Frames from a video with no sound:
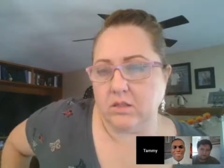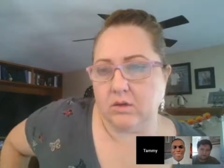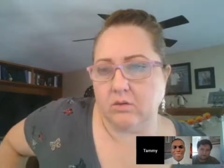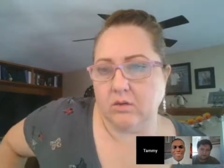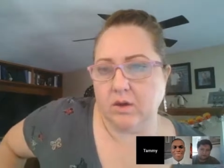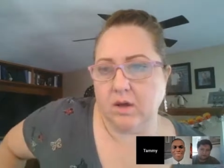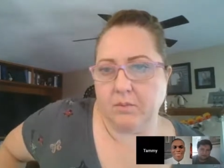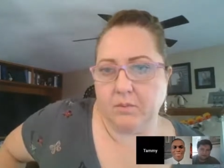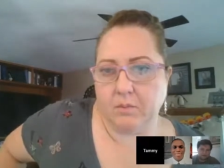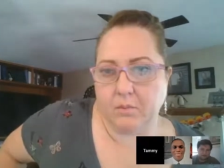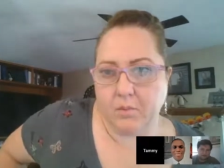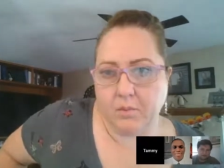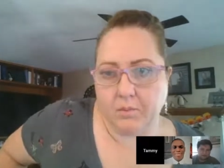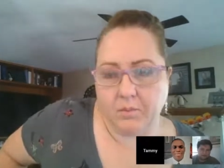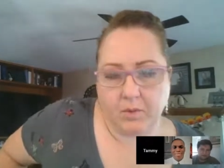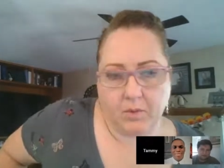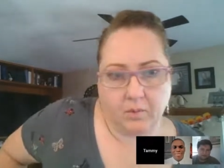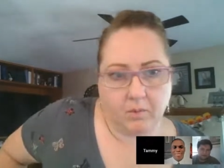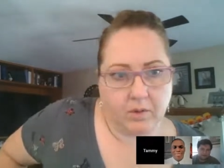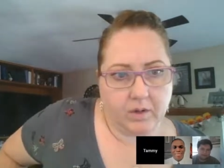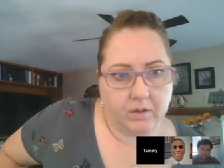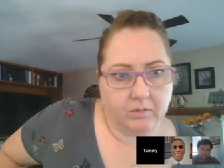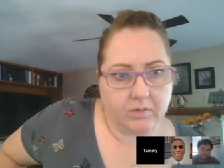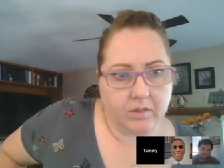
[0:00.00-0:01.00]
interrupt, but
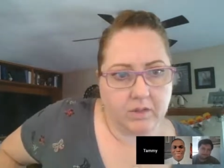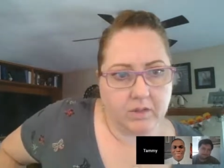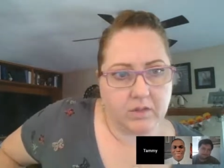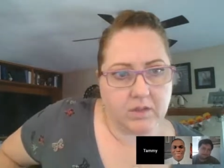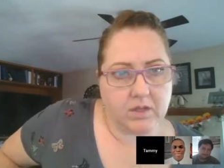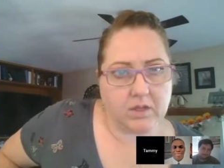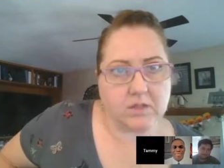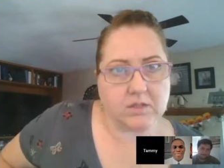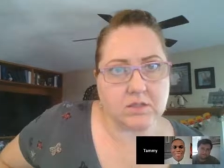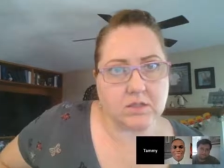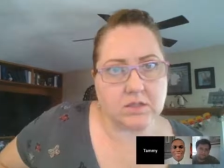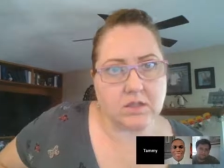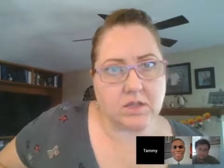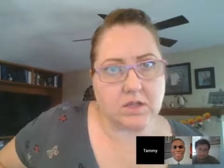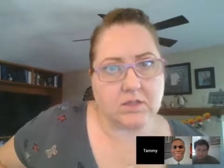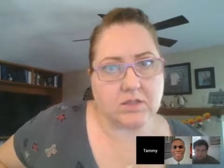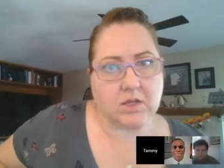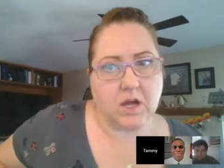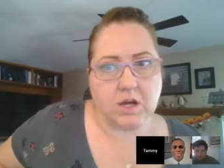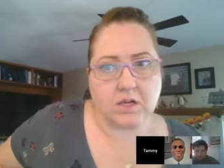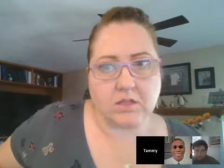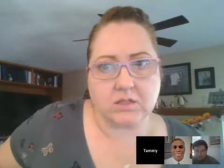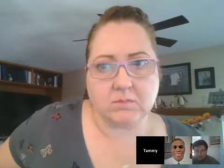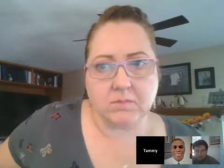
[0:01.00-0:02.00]
one of the things that they talked